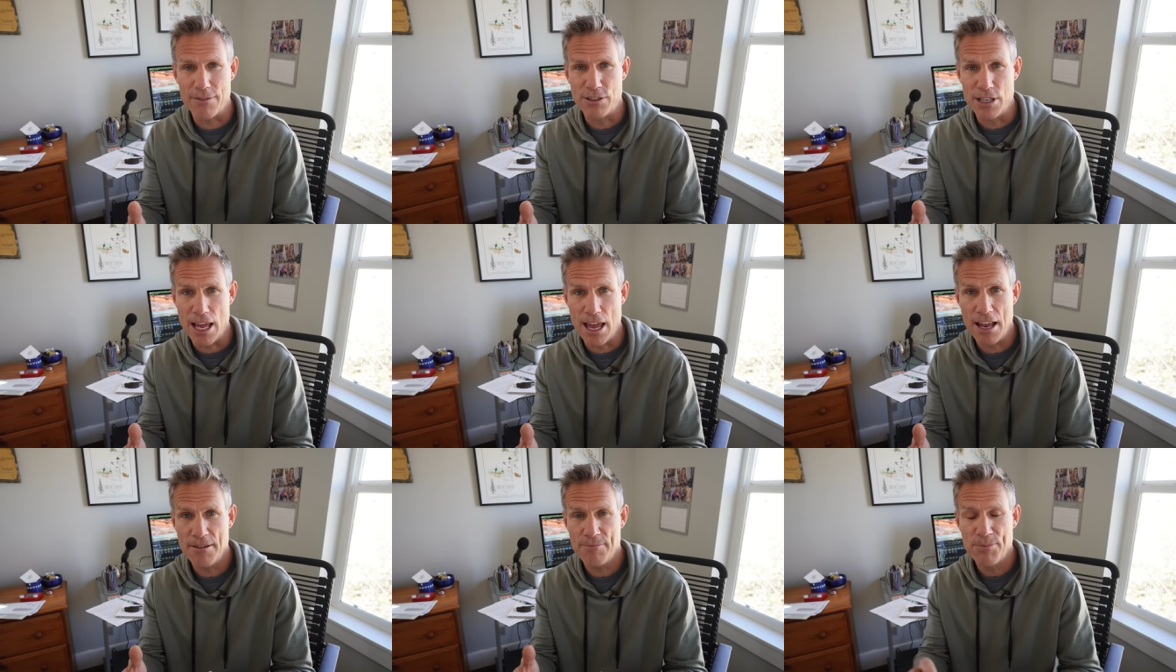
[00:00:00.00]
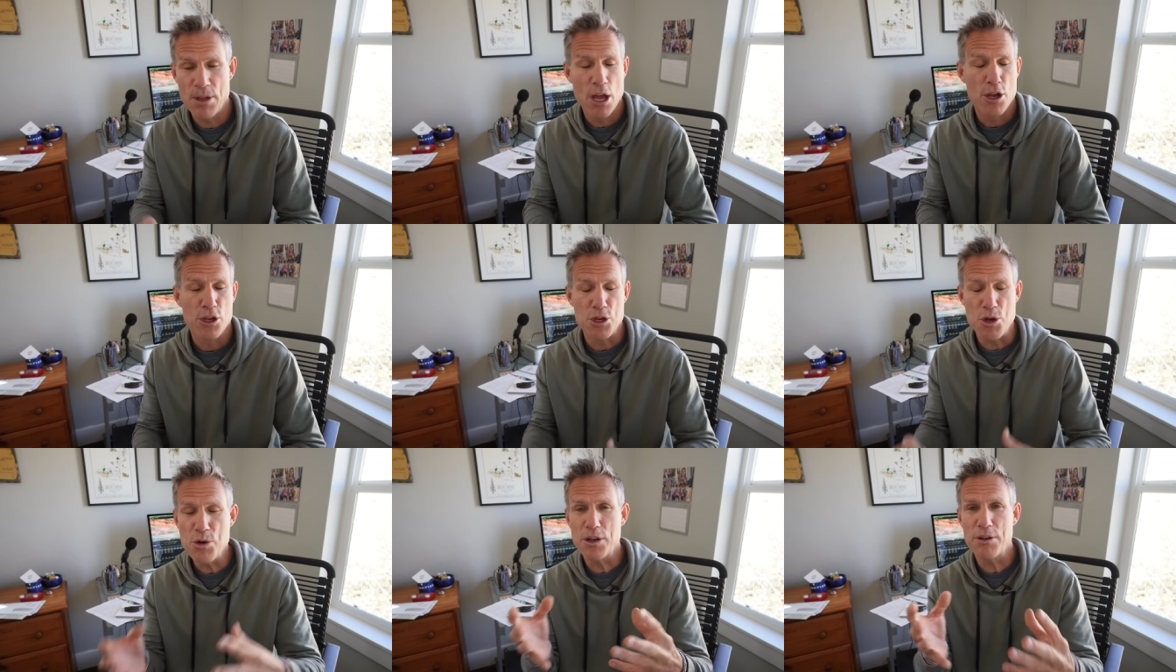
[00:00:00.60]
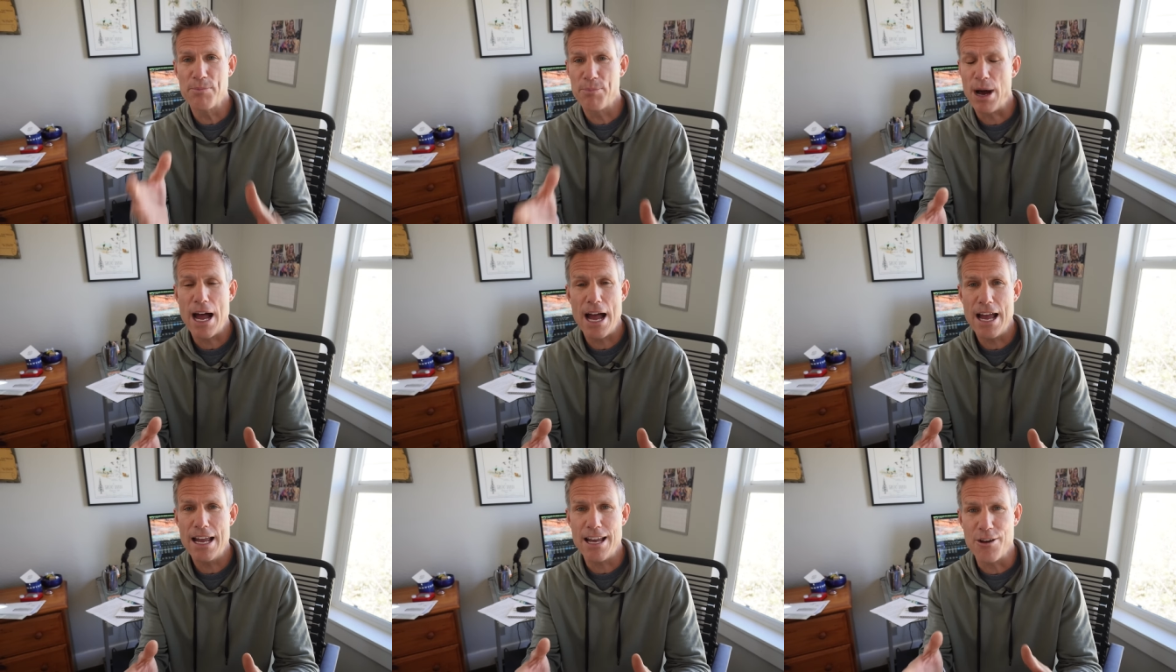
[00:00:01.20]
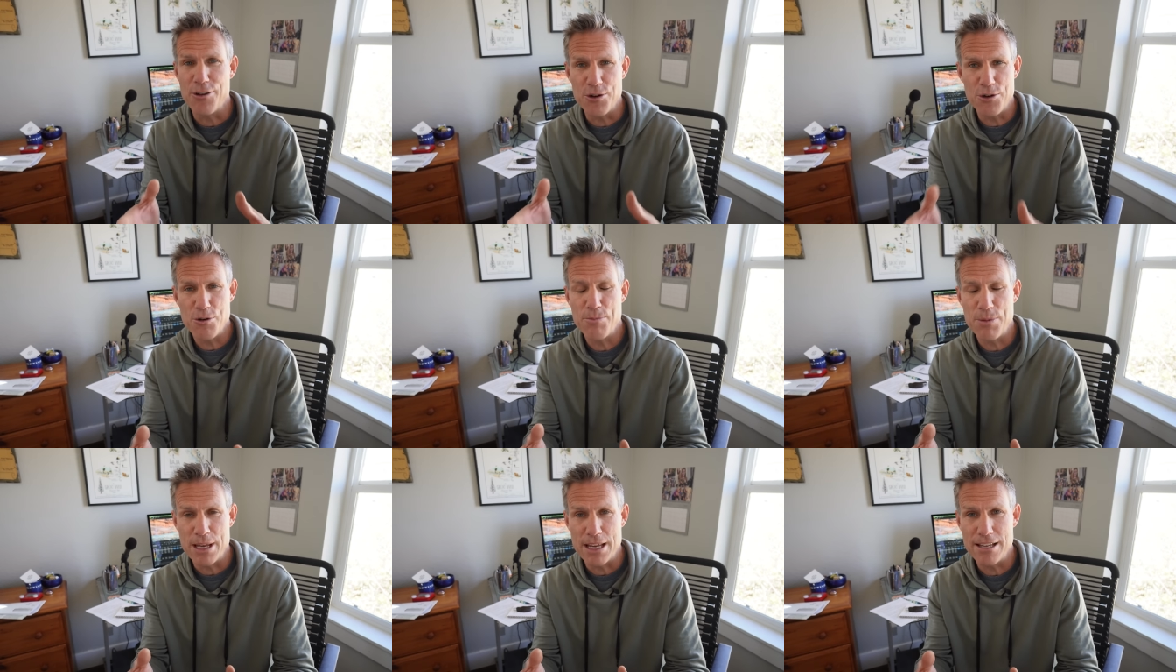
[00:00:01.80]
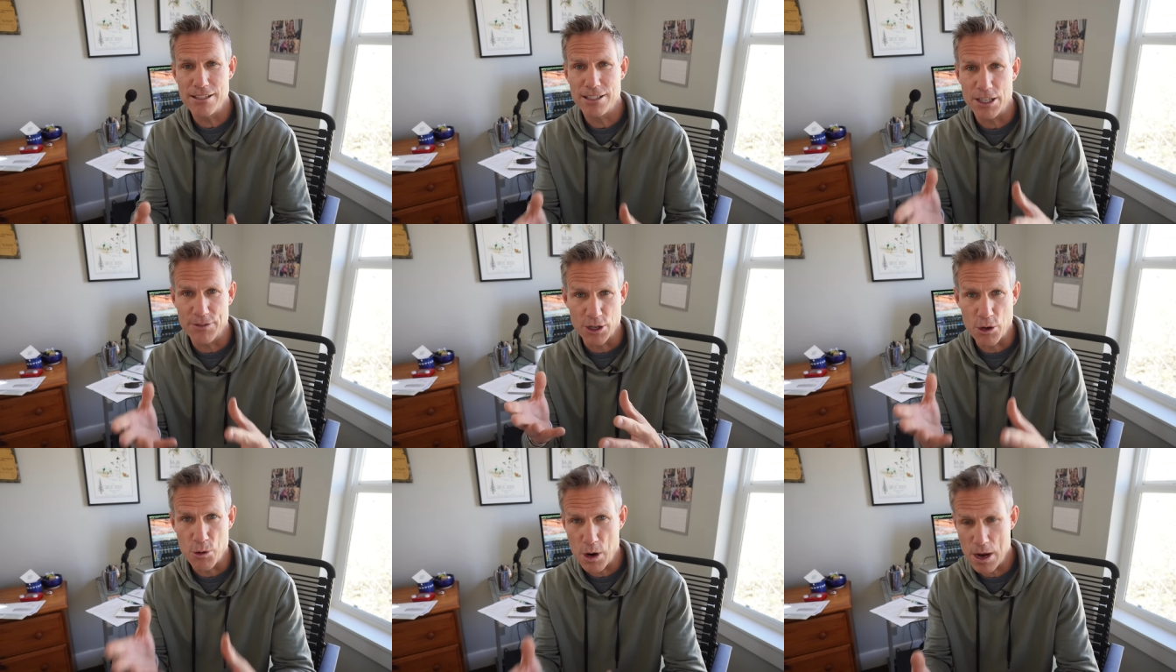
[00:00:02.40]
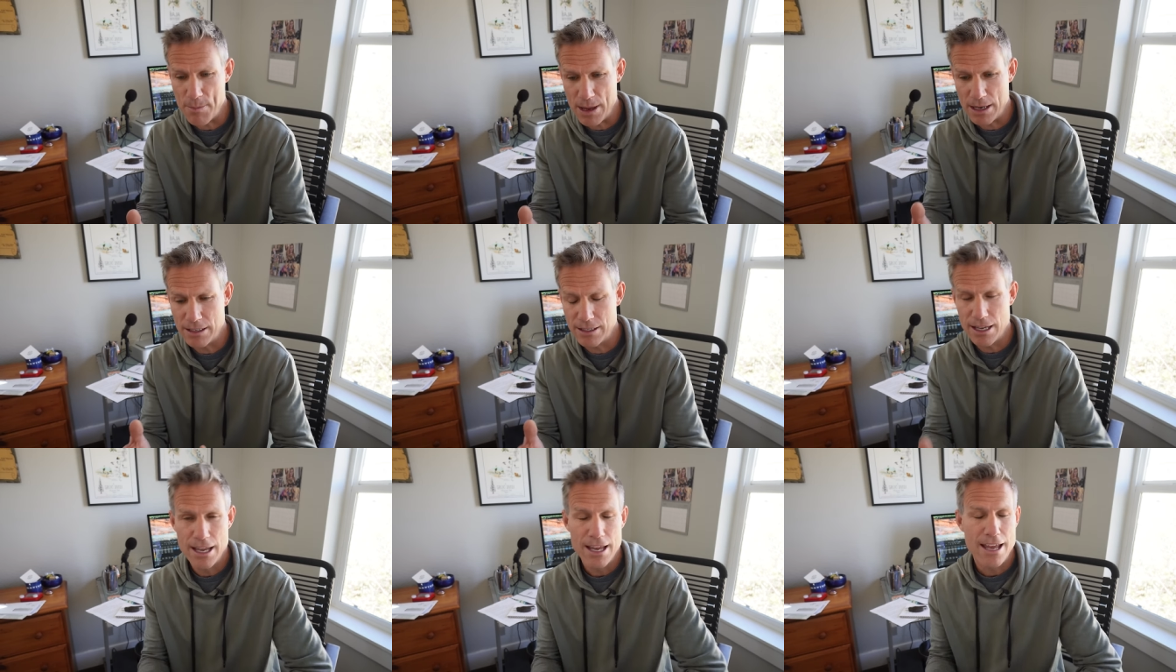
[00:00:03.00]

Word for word: of 10, you could buy a new piece of equipment